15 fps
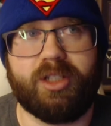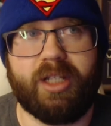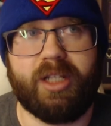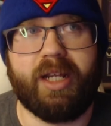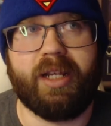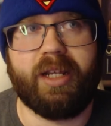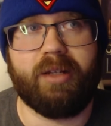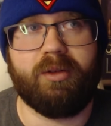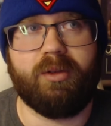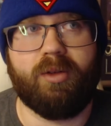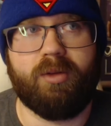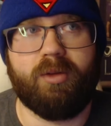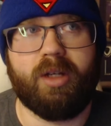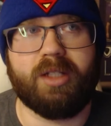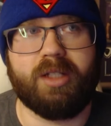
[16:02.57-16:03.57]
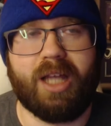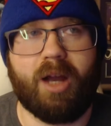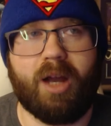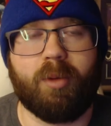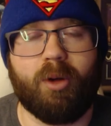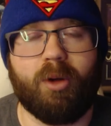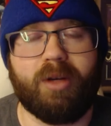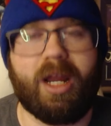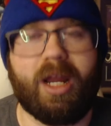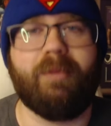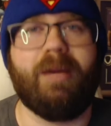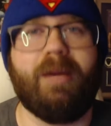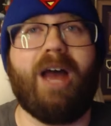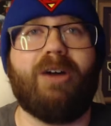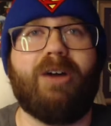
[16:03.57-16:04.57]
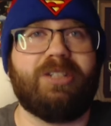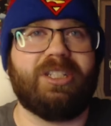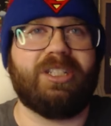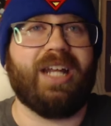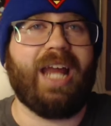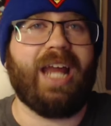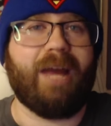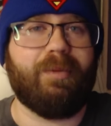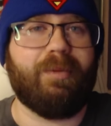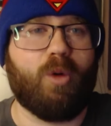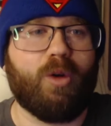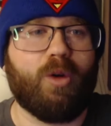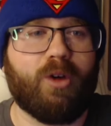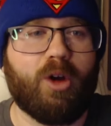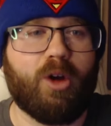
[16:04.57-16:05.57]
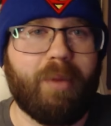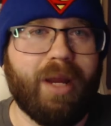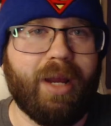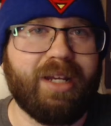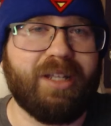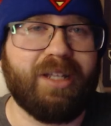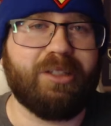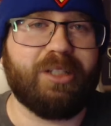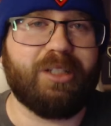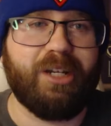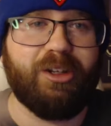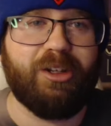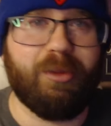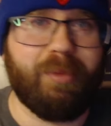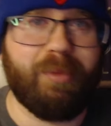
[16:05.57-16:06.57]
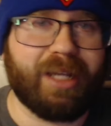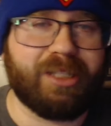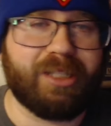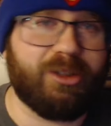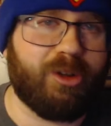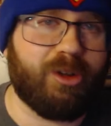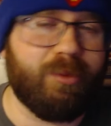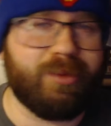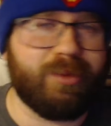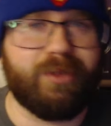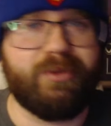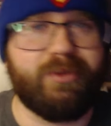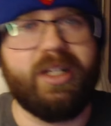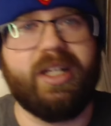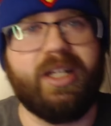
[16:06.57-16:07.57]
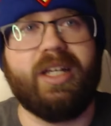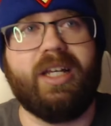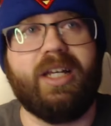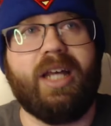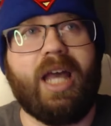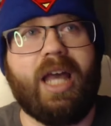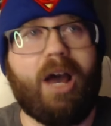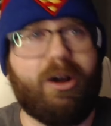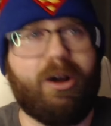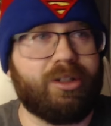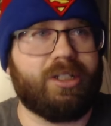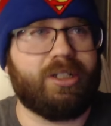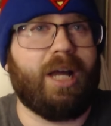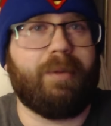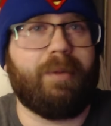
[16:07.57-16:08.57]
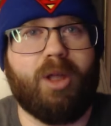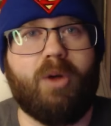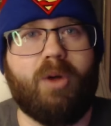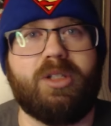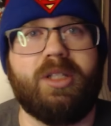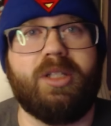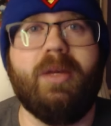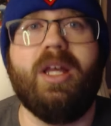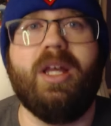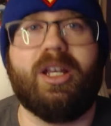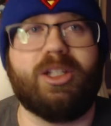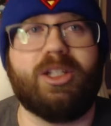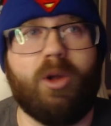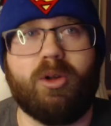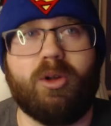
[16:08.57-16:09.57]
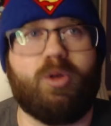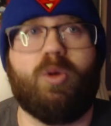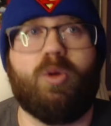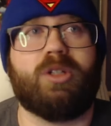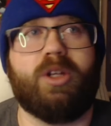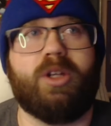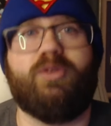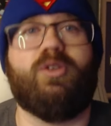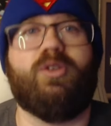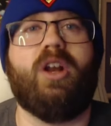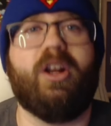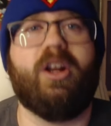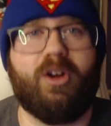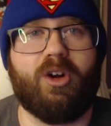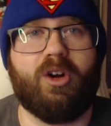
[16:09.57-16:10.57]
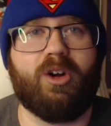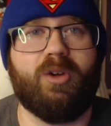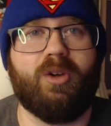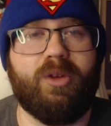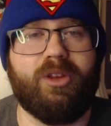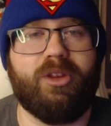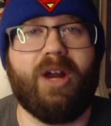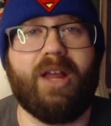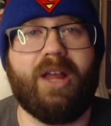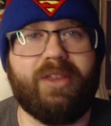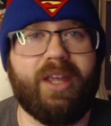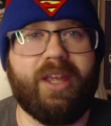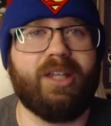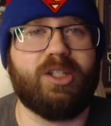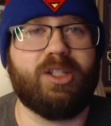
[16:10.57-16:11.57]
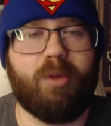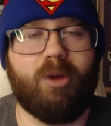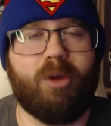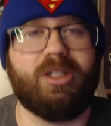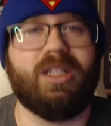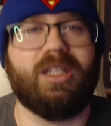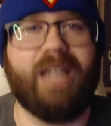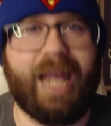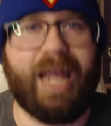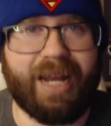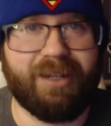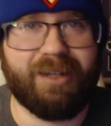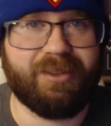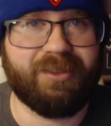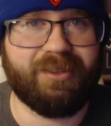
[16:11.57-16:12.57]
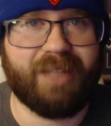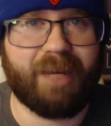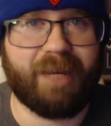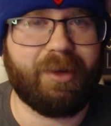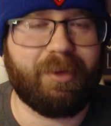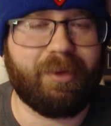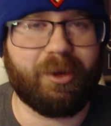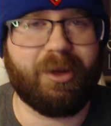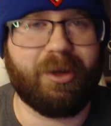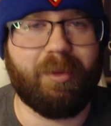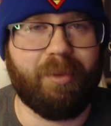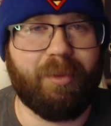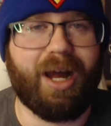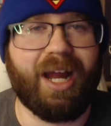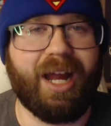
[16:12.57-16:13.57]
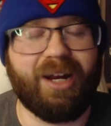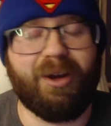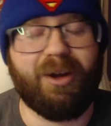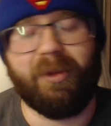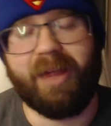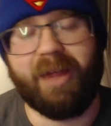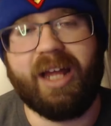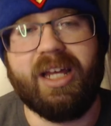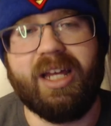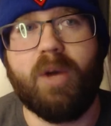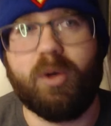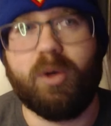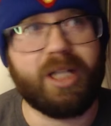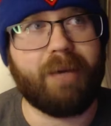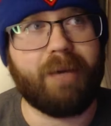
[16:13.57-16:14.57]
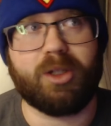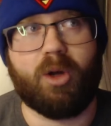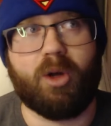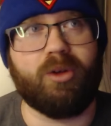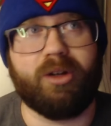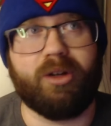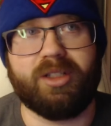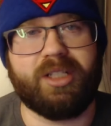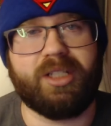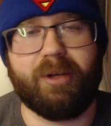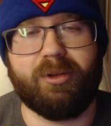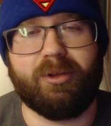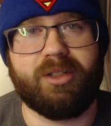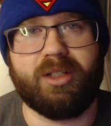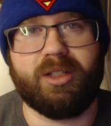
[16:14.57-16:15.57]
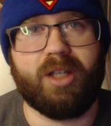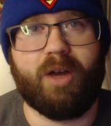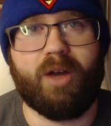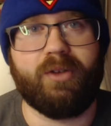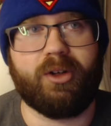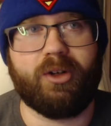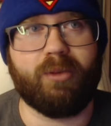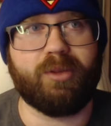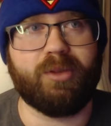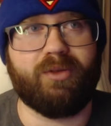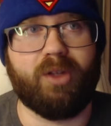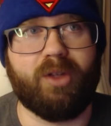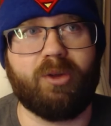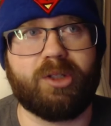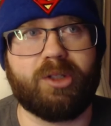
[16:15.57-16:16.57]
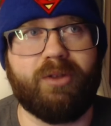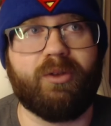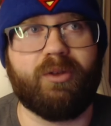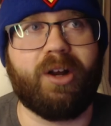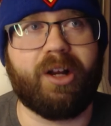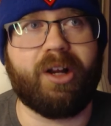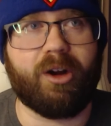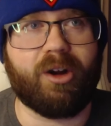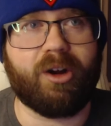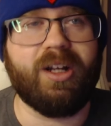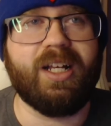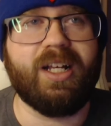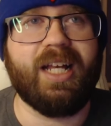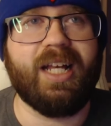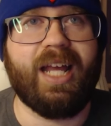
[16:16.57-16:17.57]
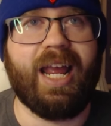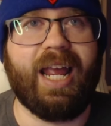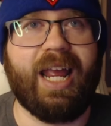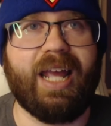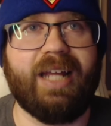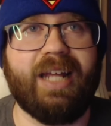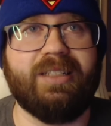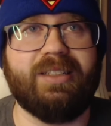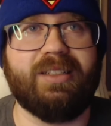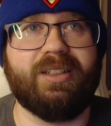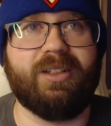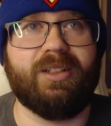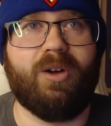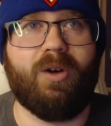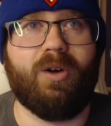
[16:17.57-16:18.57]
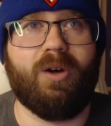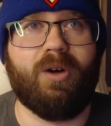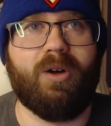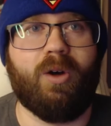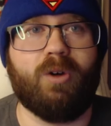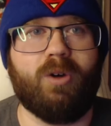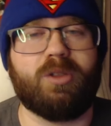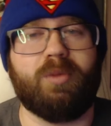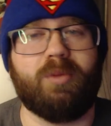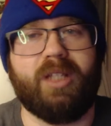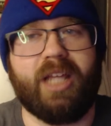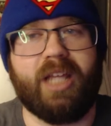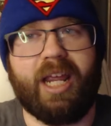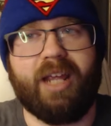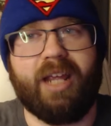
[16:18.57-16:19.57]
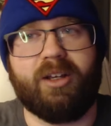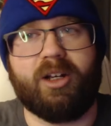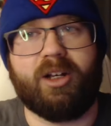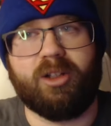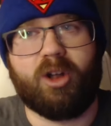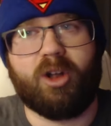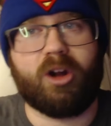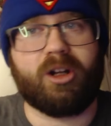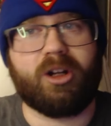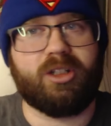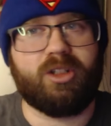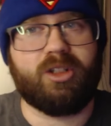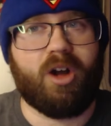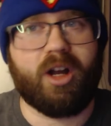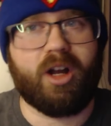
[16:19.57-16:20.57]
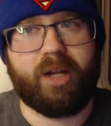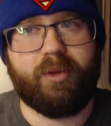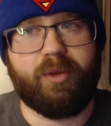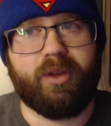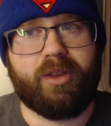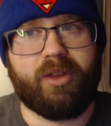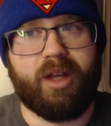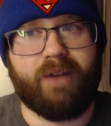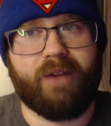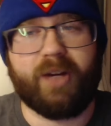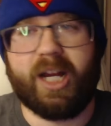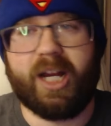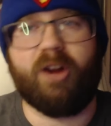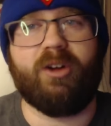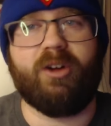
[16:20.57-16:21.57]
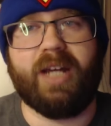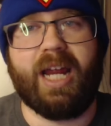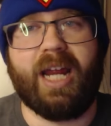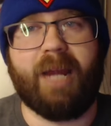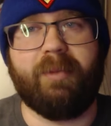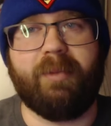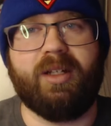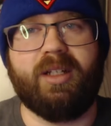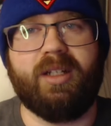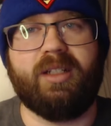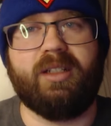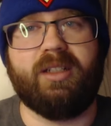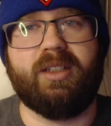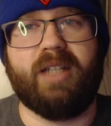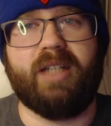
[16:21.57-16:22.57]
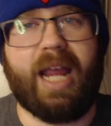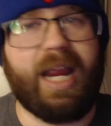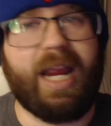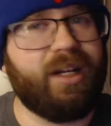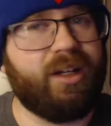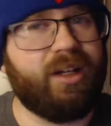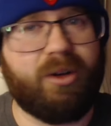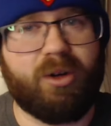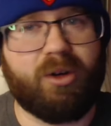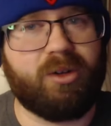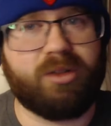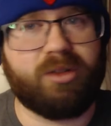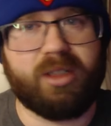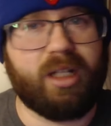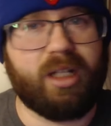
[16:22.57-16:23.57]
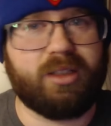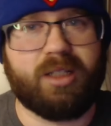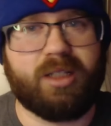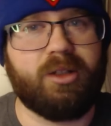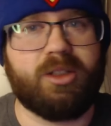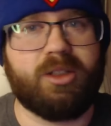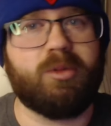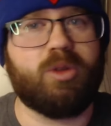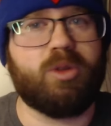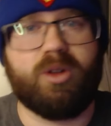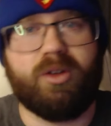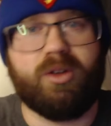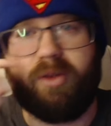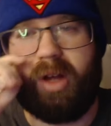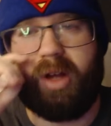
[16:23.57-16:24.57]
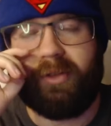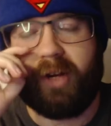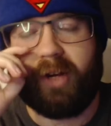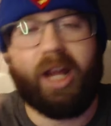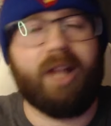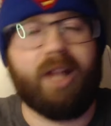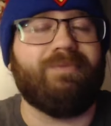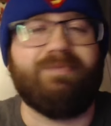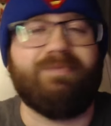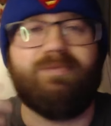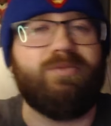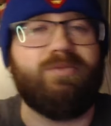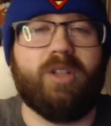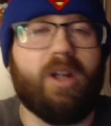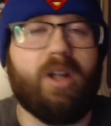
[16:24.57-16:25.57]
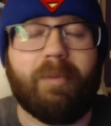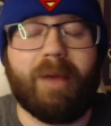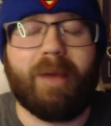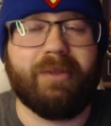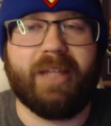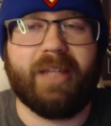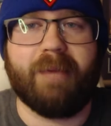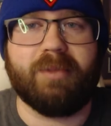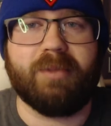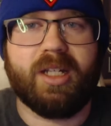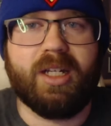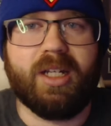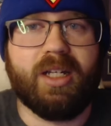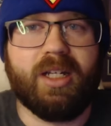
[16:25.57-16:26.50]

she is now now she's going to add more of her opinions into the mix in terms of how to stop Lois and them. Because Lois, of course, confronted her when they're at the supposed land that they were going to buy and all that. Which, that was a whole good sequence itself in terms of Lois confronting her. And ultimately, Clark talking with, I forget her name, Ada or some sort of, I forget, you know, I'm bad with names.